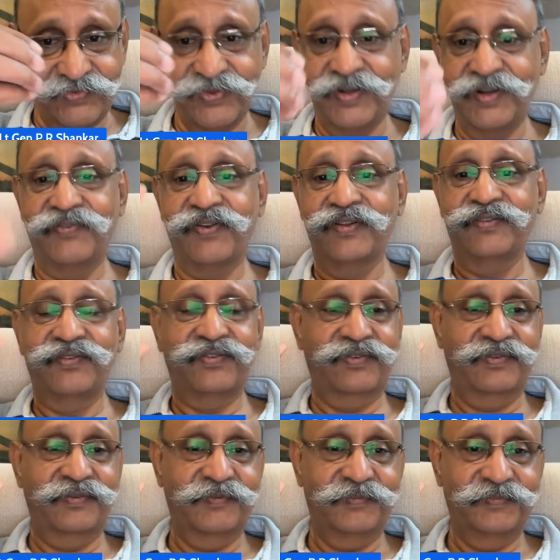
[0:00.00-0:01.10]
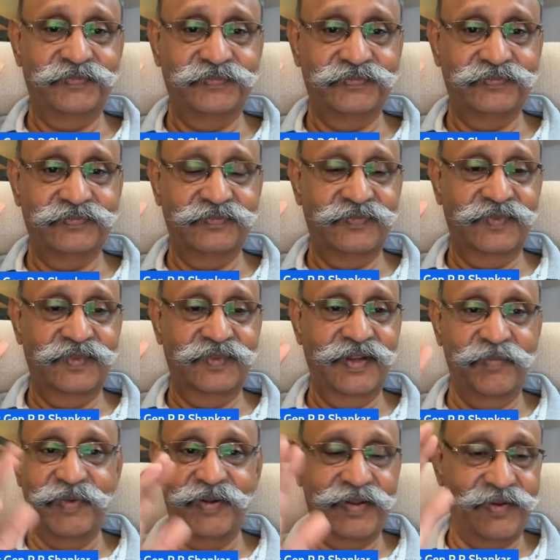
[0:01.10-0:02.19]
of a difference.
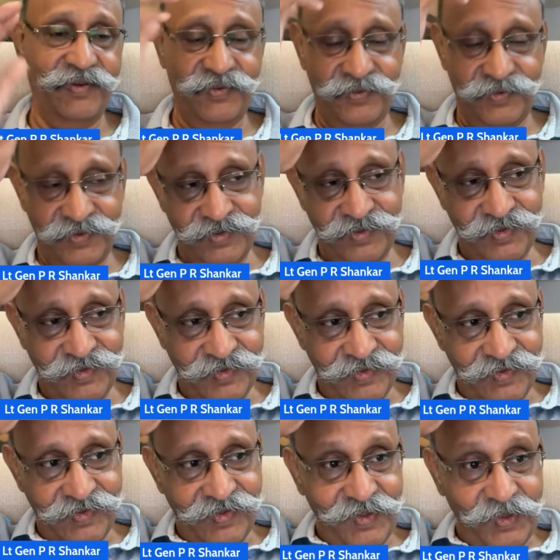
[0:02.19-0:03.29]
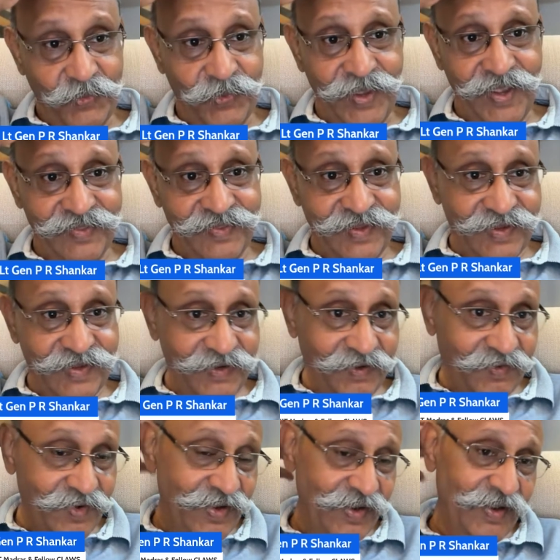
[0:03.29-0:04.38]
Let me tell you. Where they can
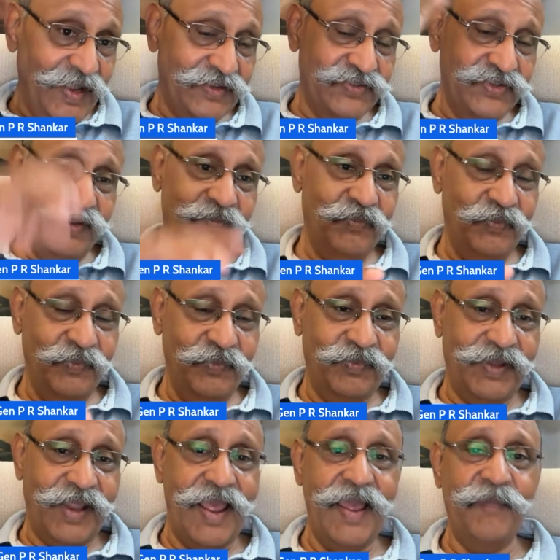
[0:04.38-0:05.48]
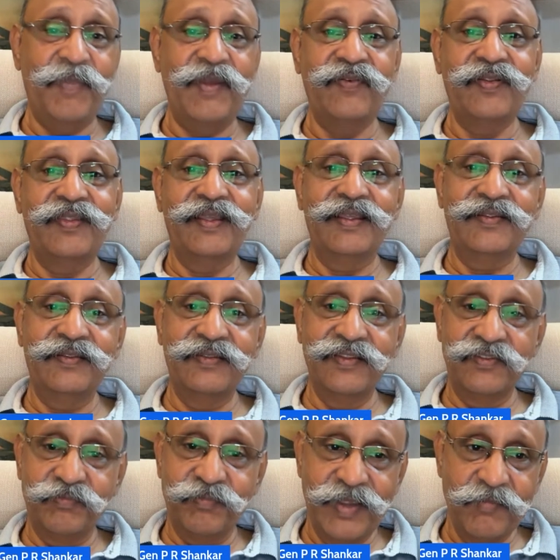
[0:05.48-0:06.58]
really actually tap everything is in
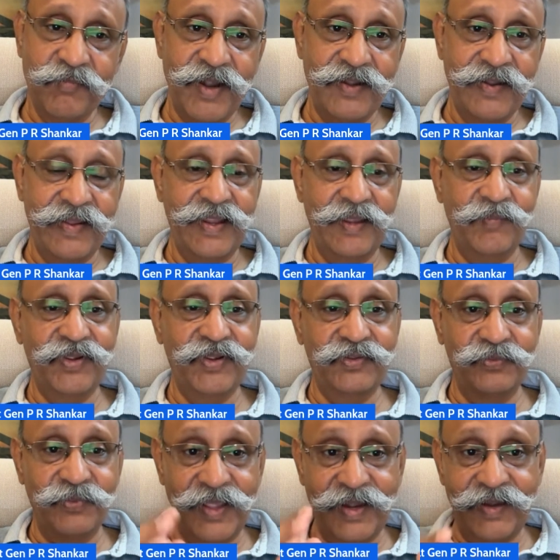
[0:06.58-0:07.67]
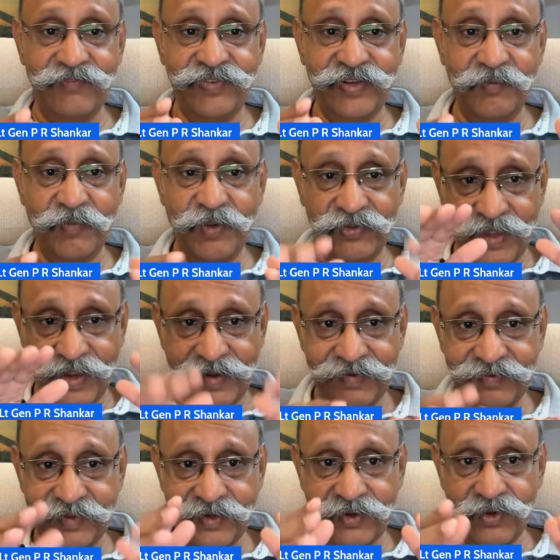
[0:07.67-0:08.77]
this Big Bend area, because where I said because the
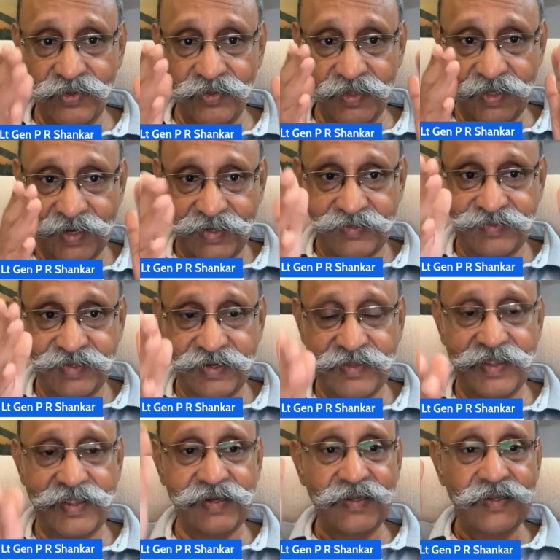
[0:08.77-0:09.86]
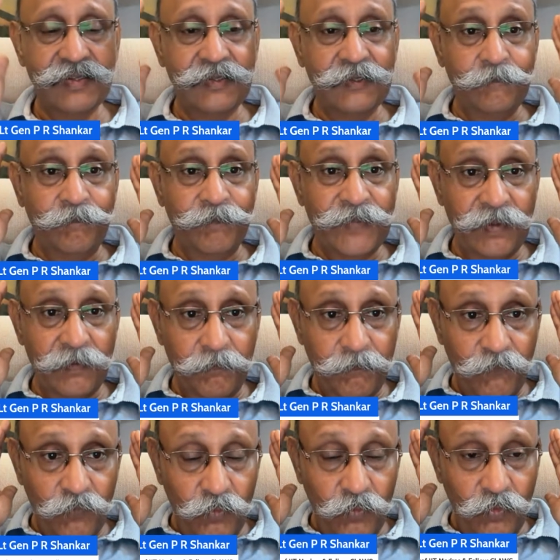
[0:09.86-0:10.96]
heights are low, the cuts are there,
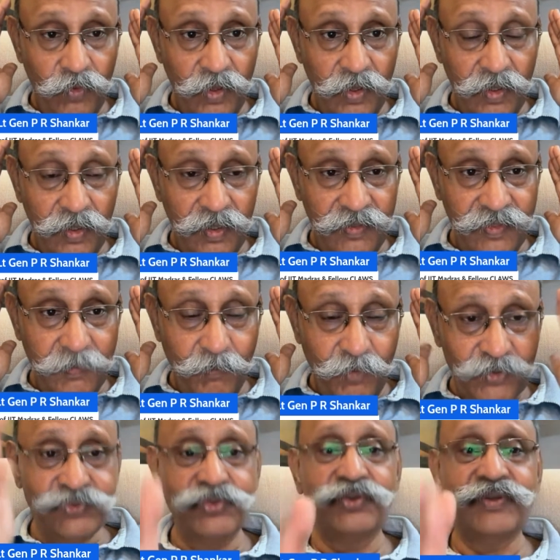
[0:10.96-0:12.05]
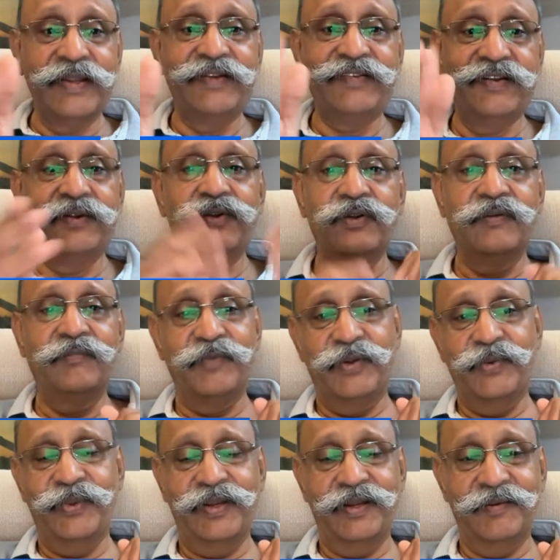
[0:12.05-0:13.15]
the monsoon gets in
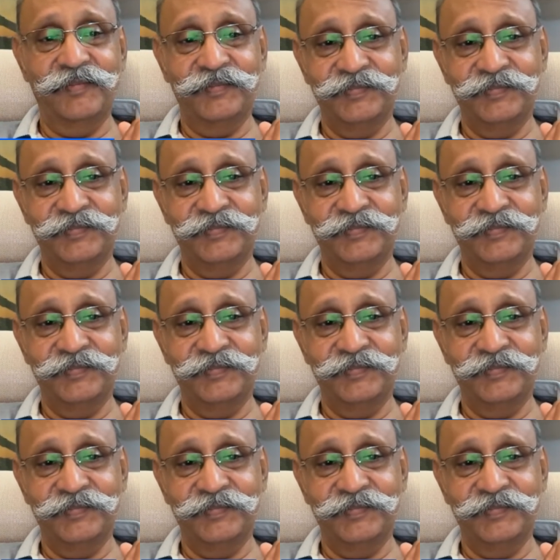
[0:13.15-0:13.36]
between.